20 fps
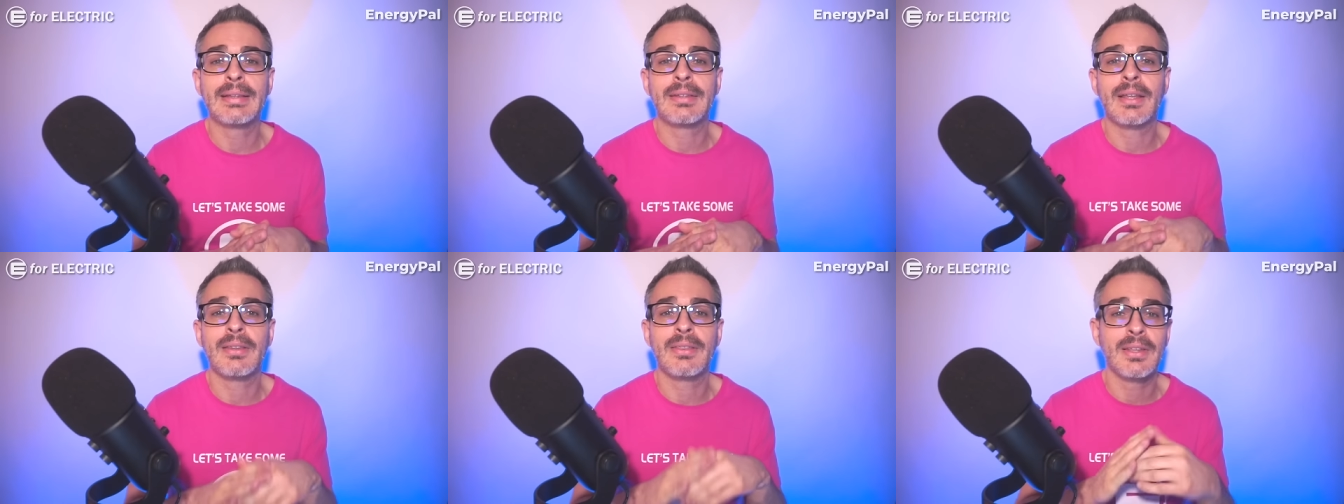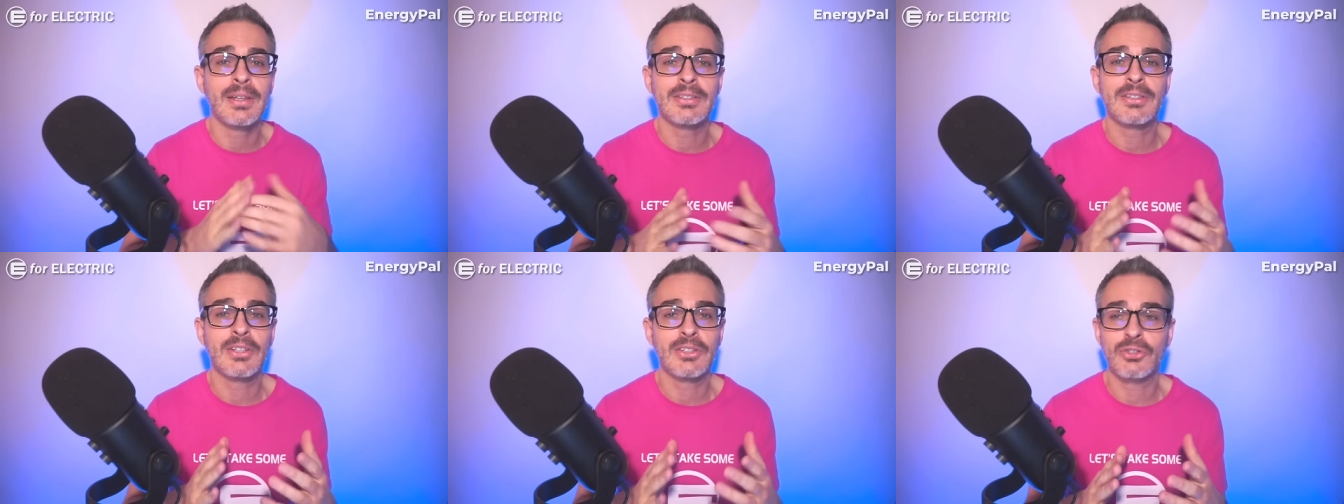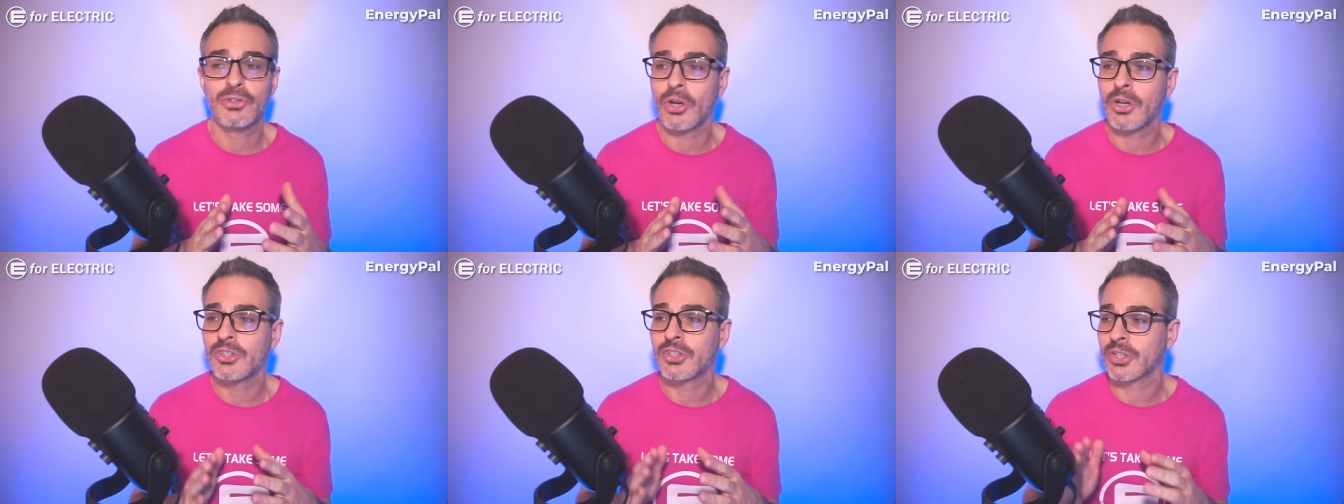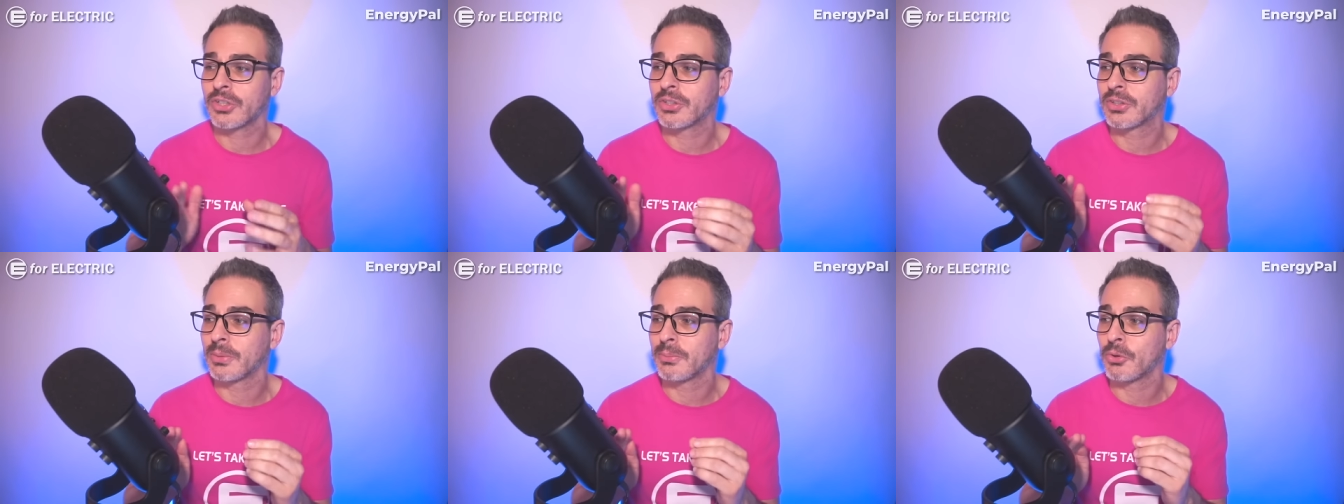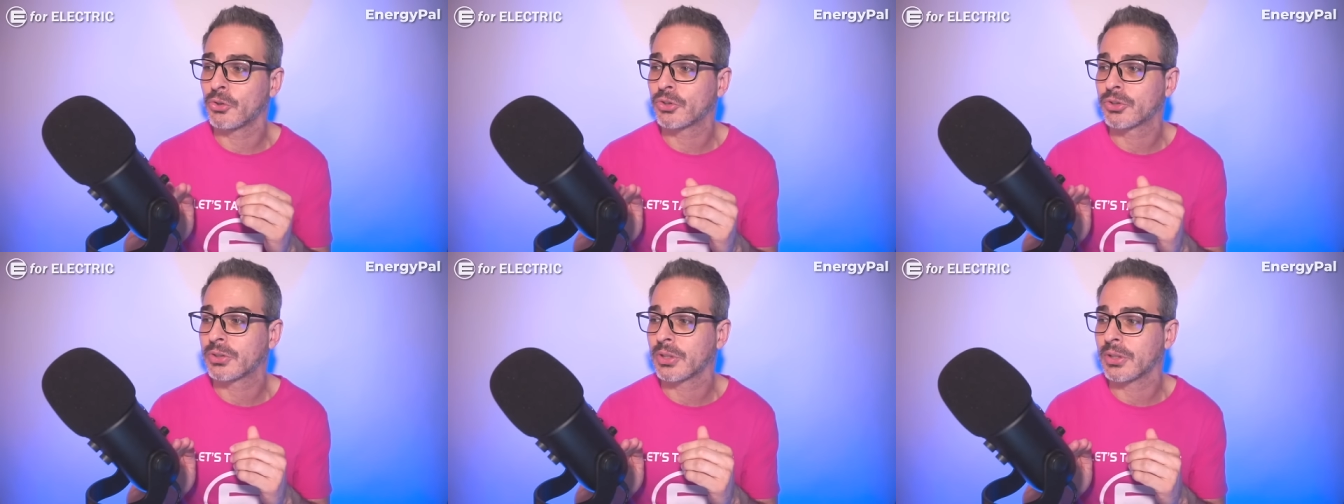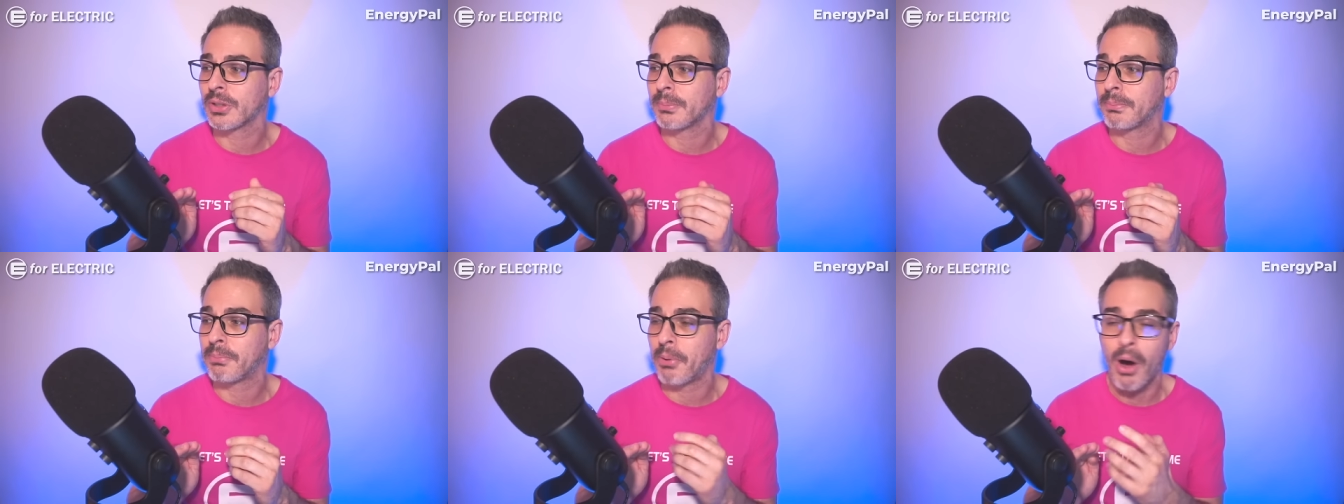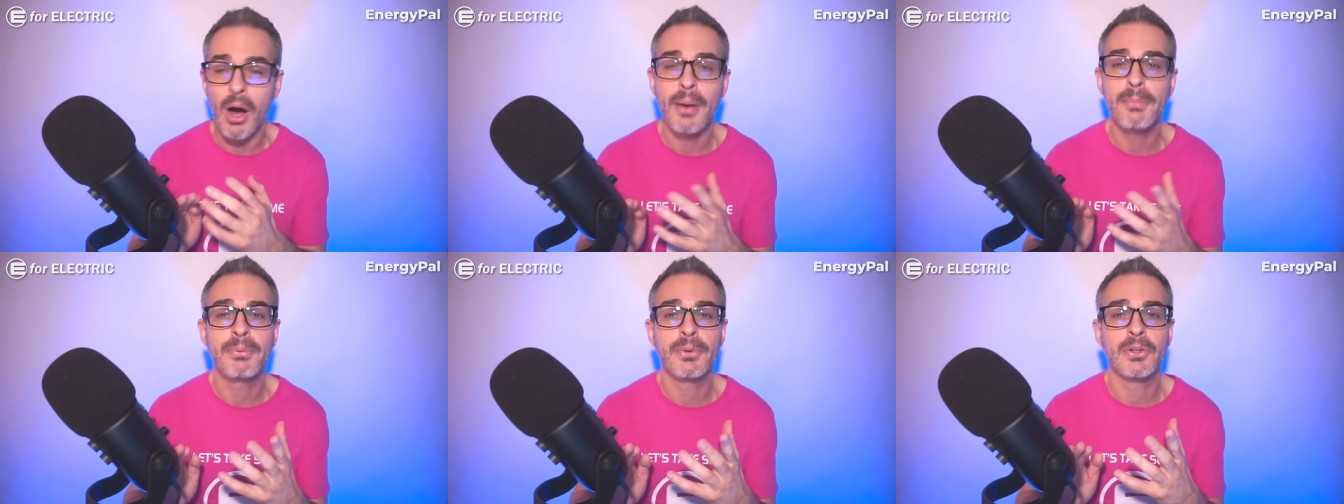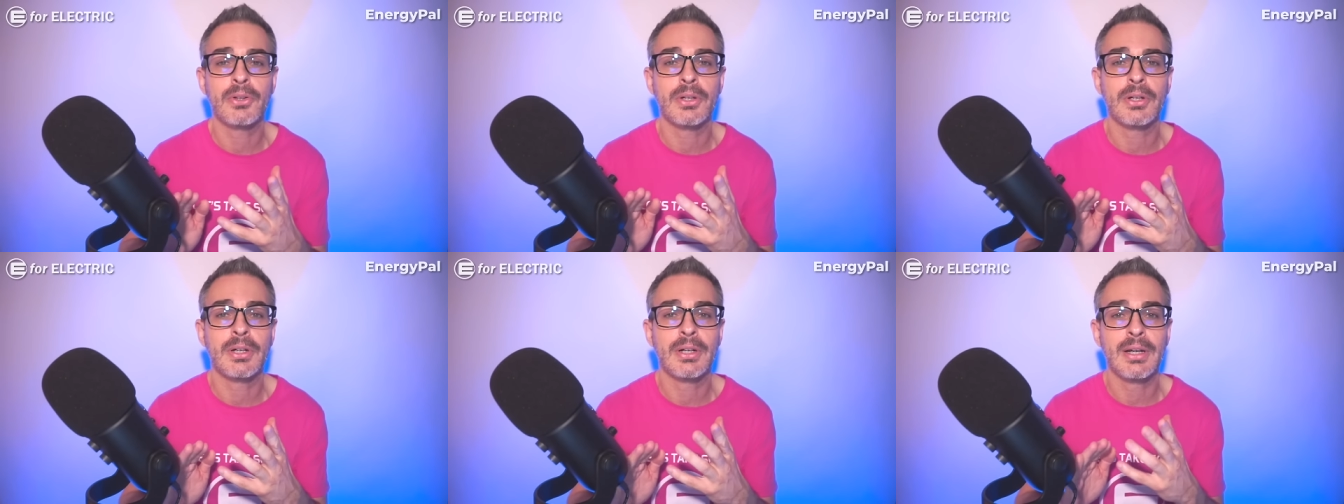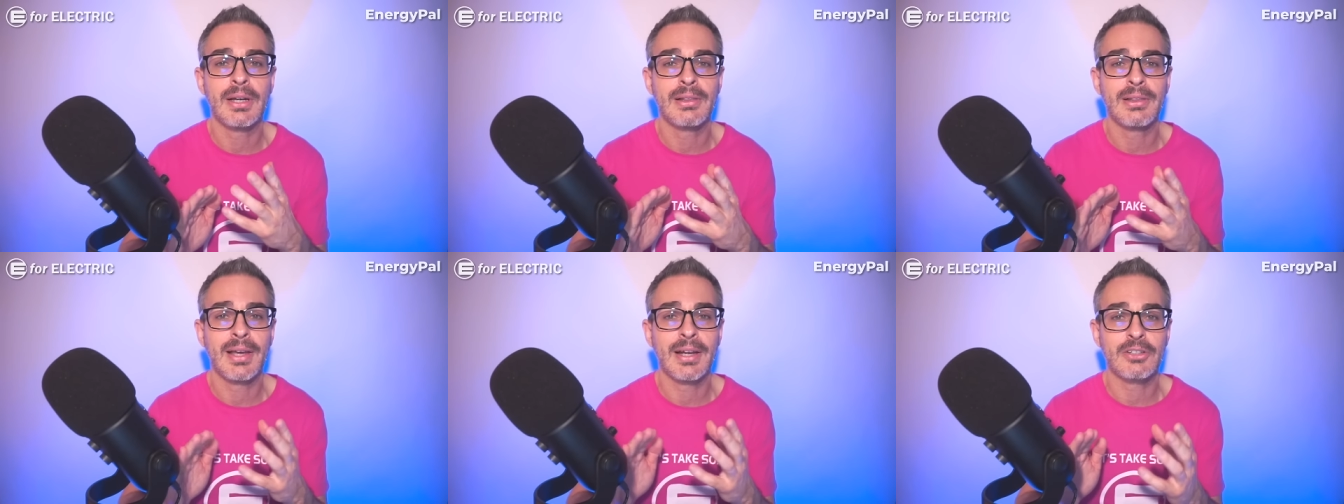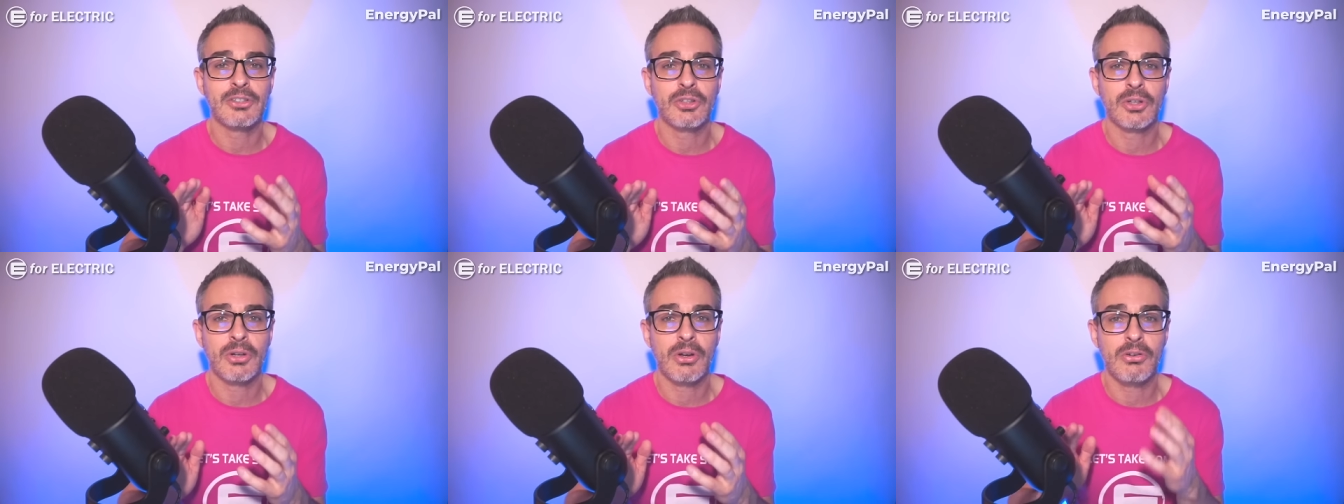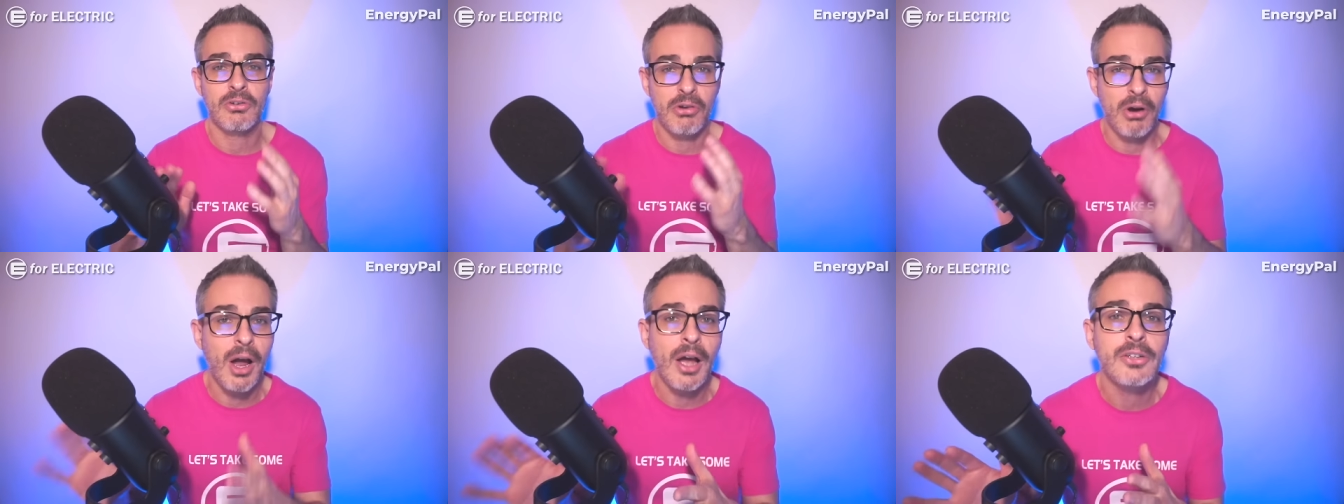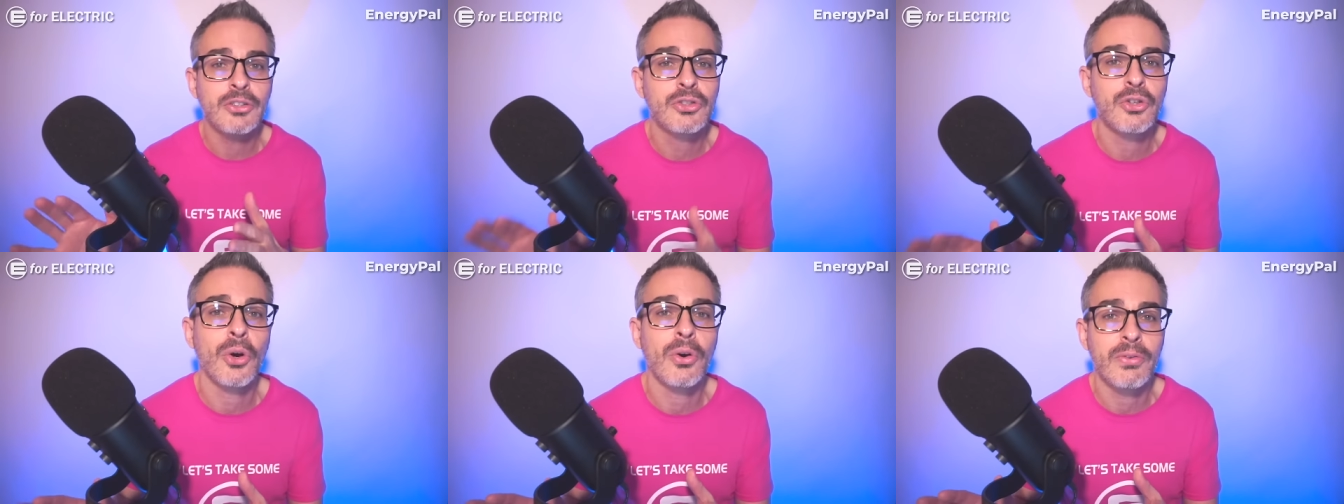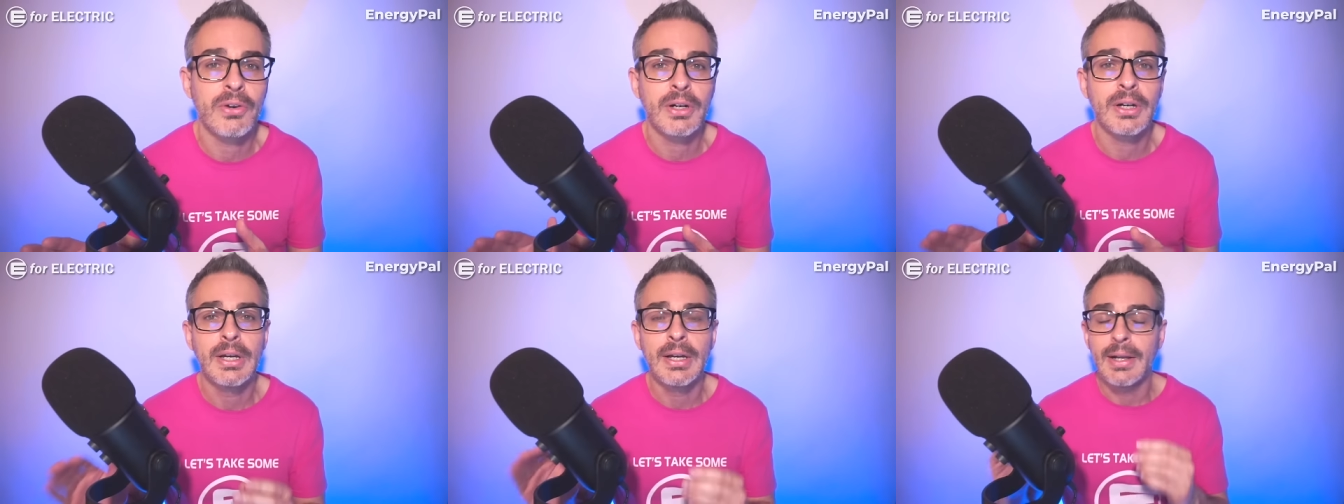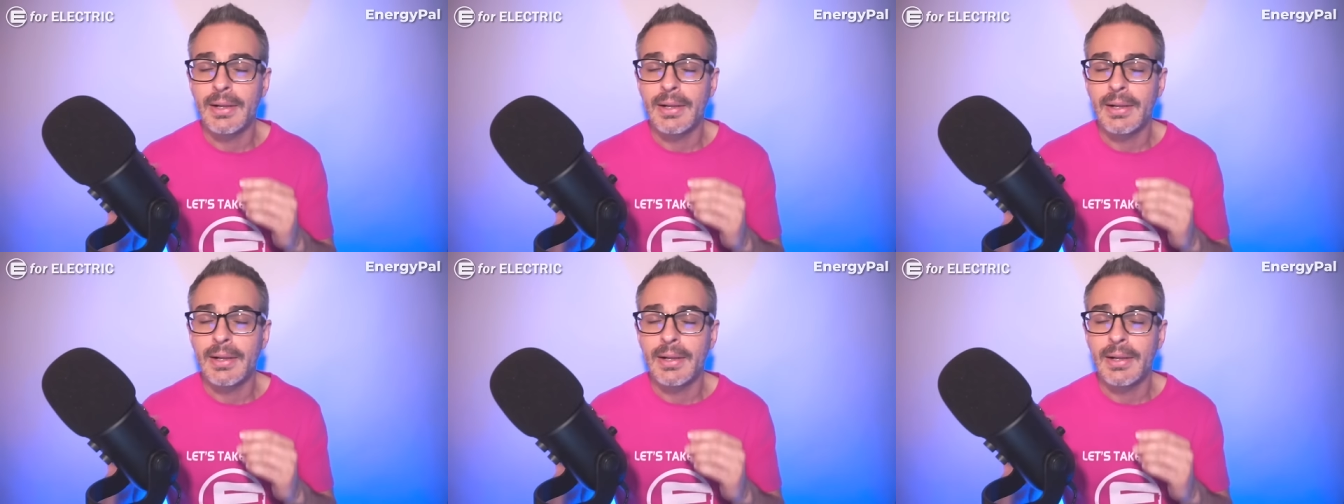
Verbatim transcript: this is not just the most uh, popular electric crossover,